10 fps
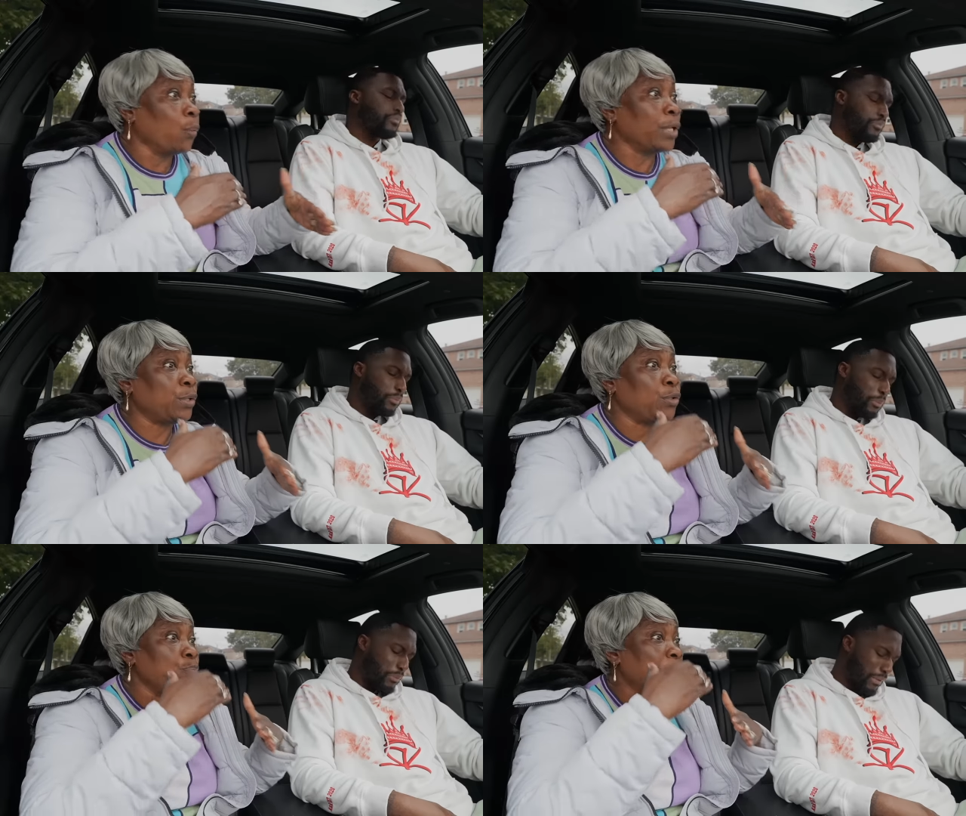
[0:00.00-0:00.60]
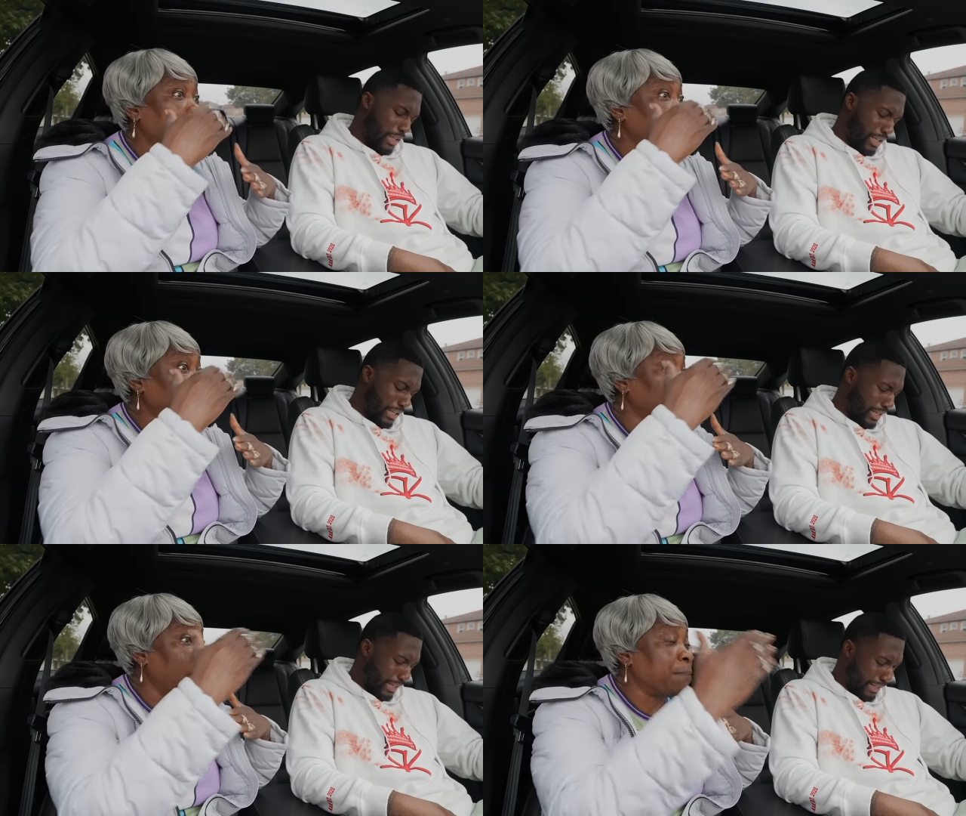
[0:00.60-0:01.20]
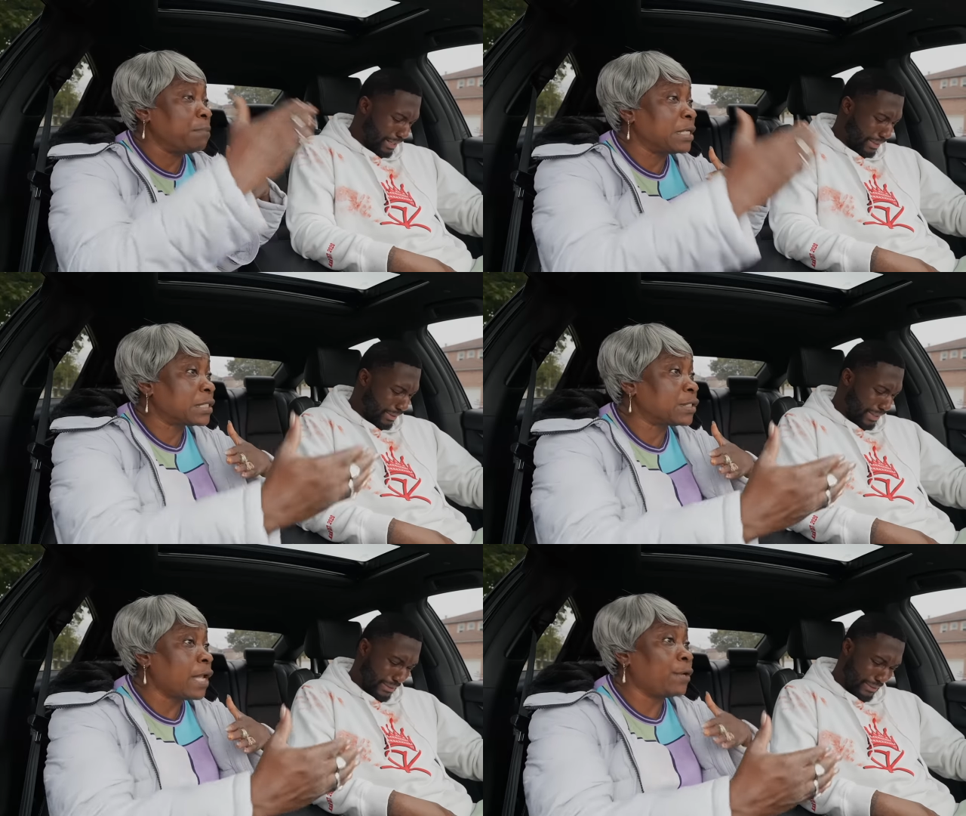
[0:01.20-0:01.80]
Speaker 1: with people should get
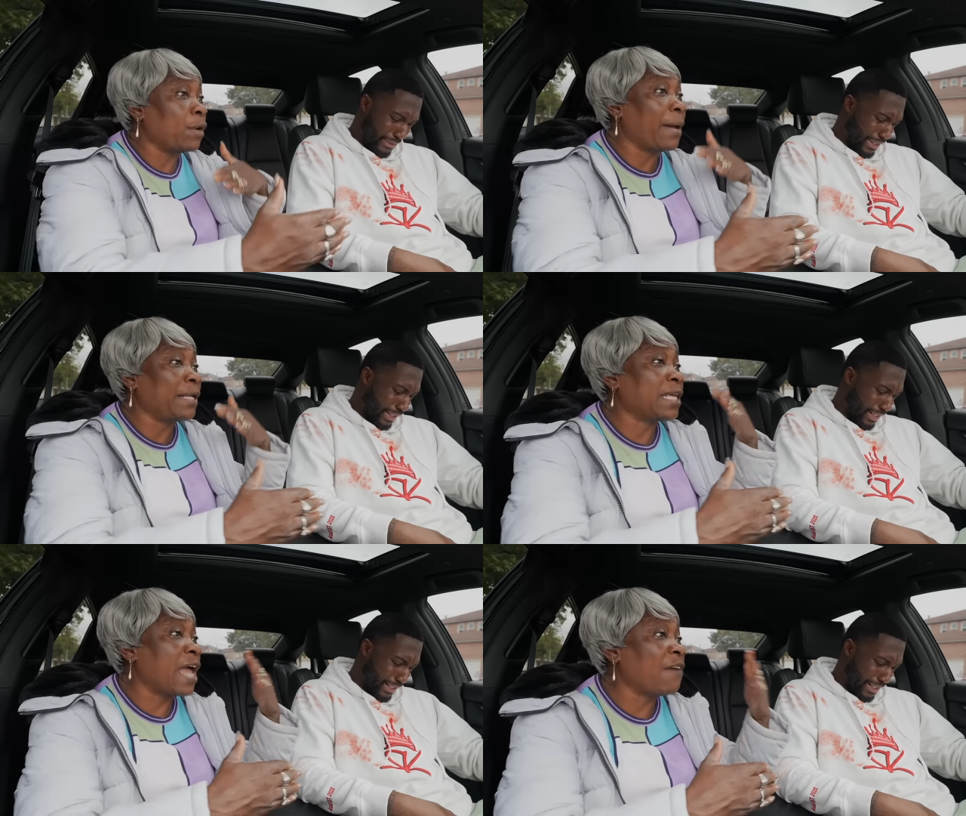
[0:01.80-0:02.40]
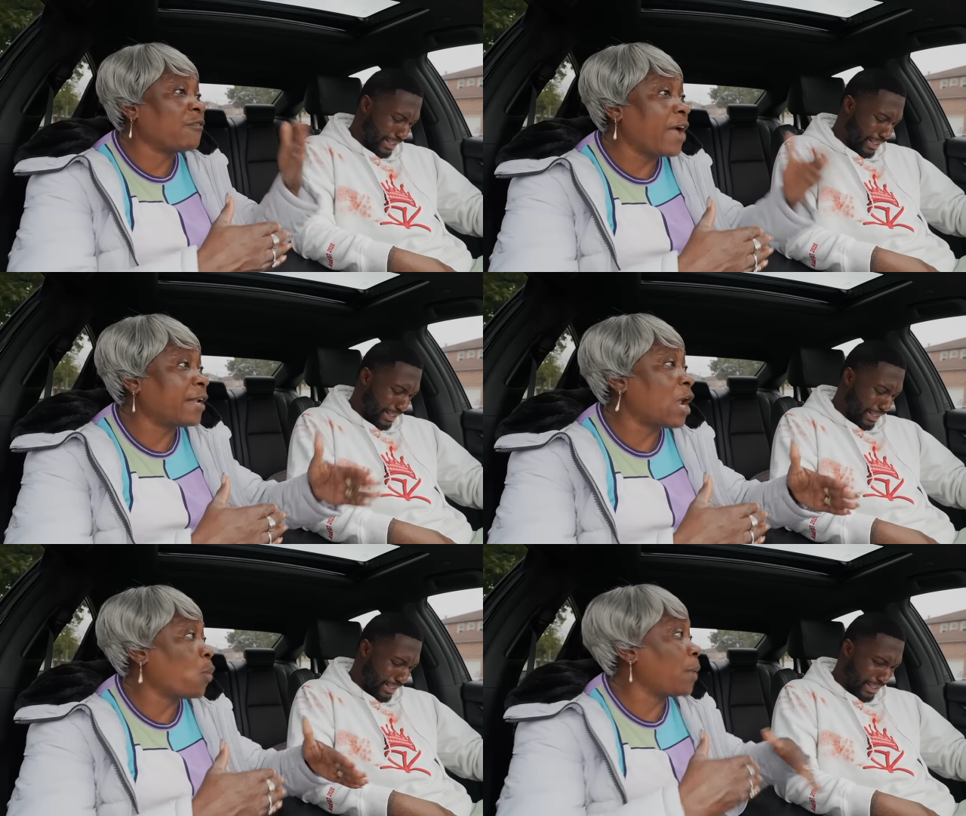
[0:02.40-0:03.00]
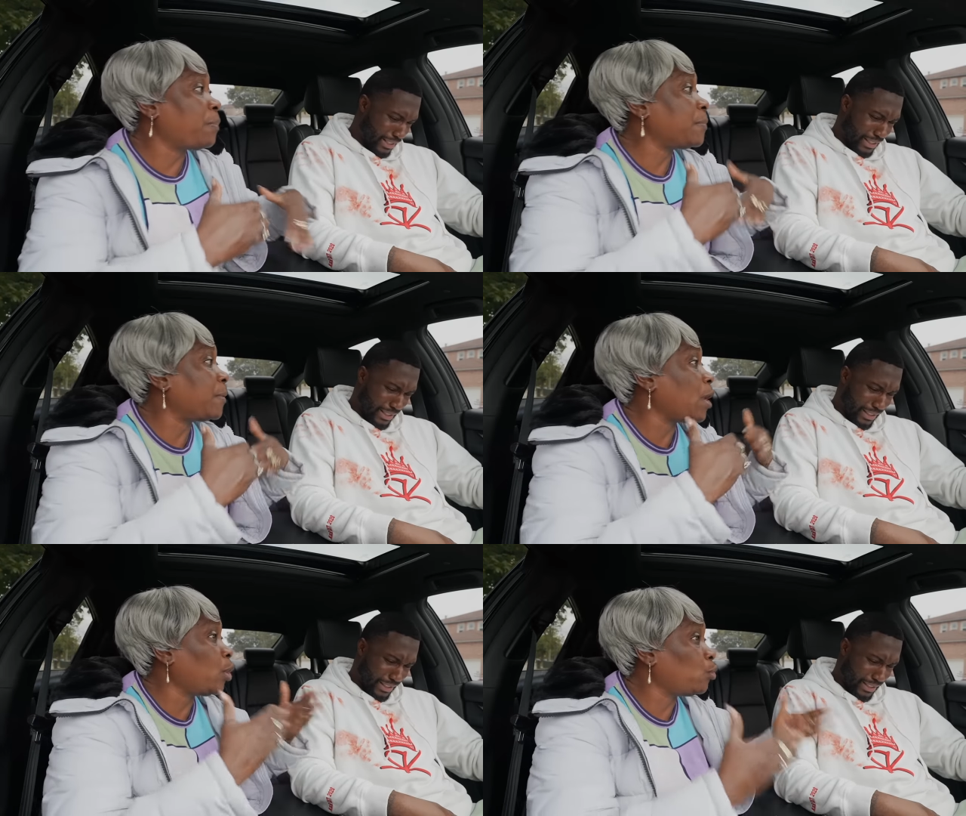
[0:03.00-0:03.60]
missing and nobody can find out what
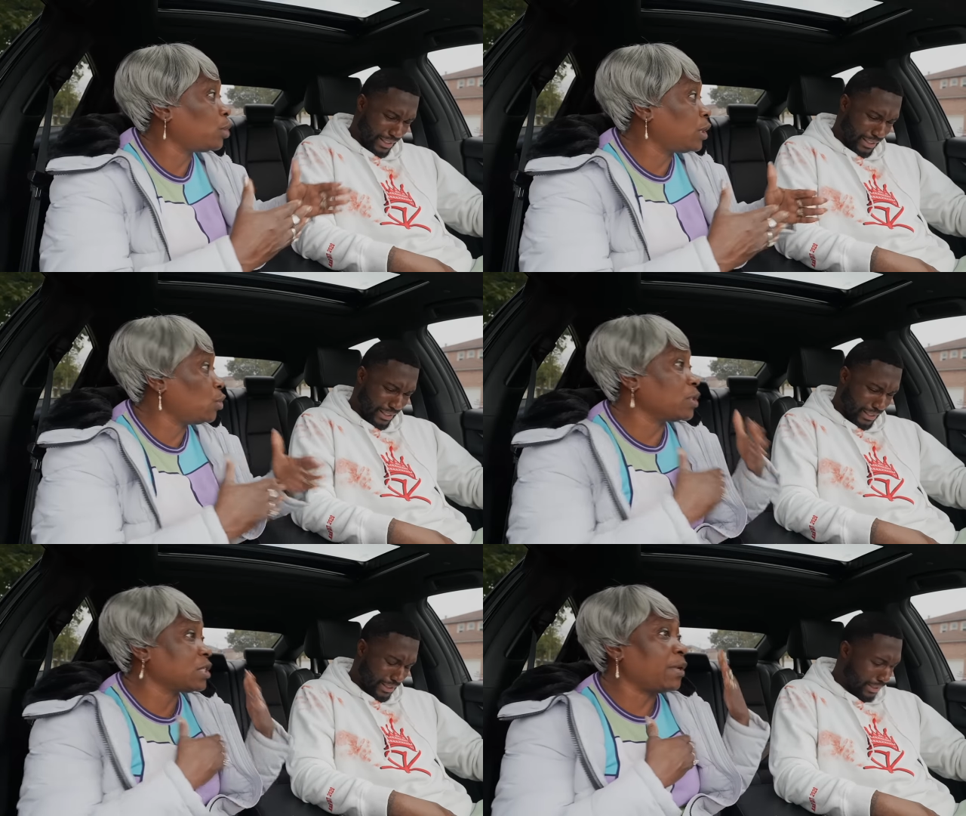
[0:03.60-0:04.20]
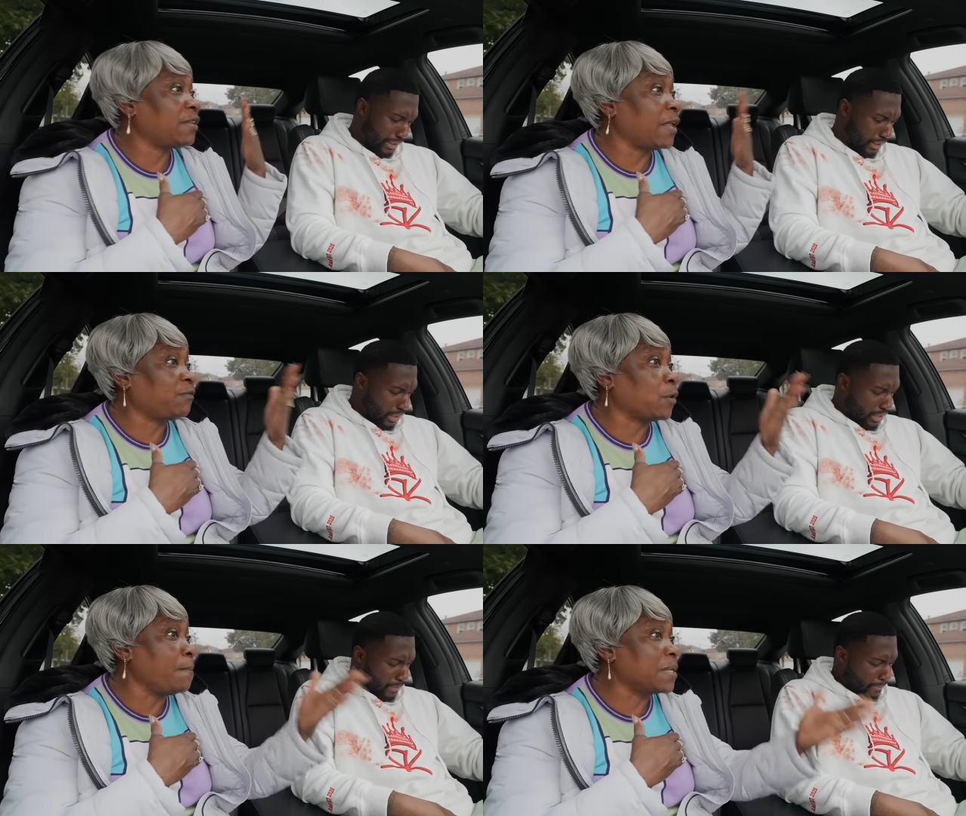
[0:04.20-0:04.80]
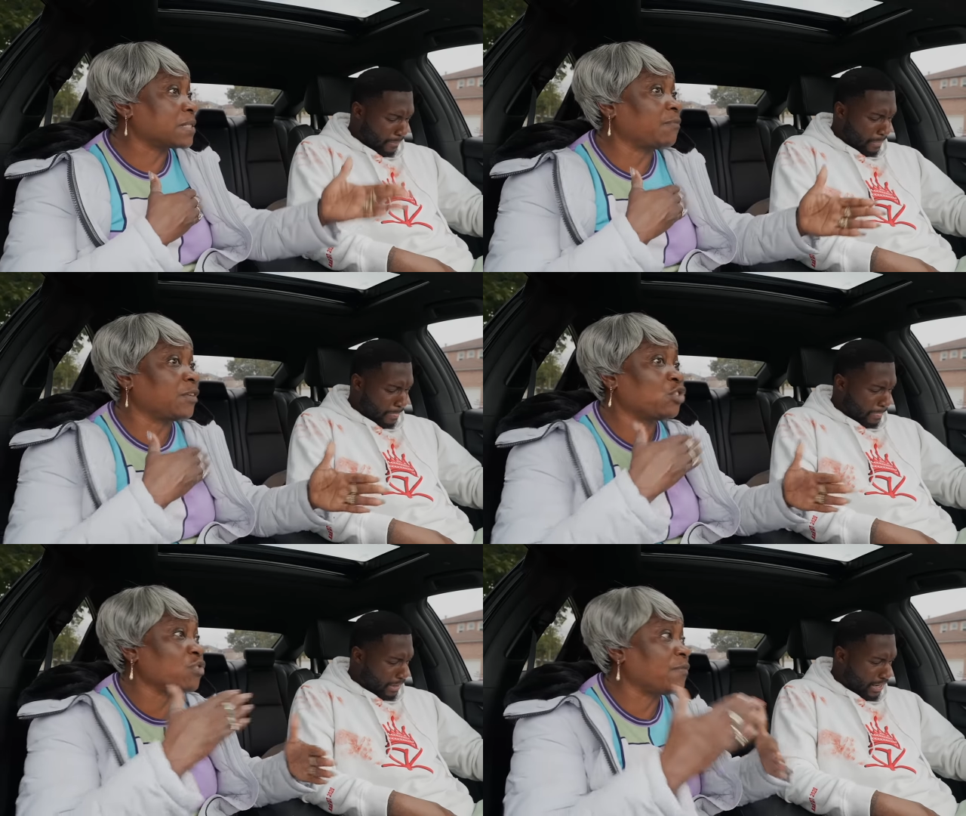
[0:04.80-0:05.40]
people are gonna do. You know, so when, if you're missing
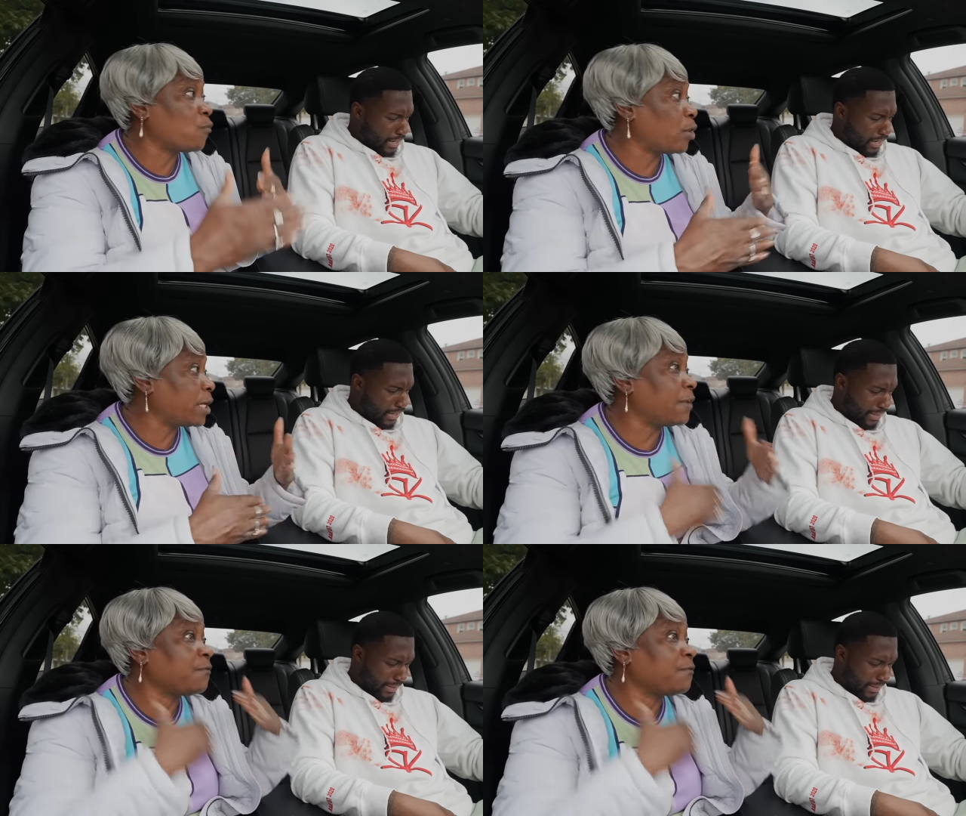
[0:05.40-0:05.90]
for 3-4 days, the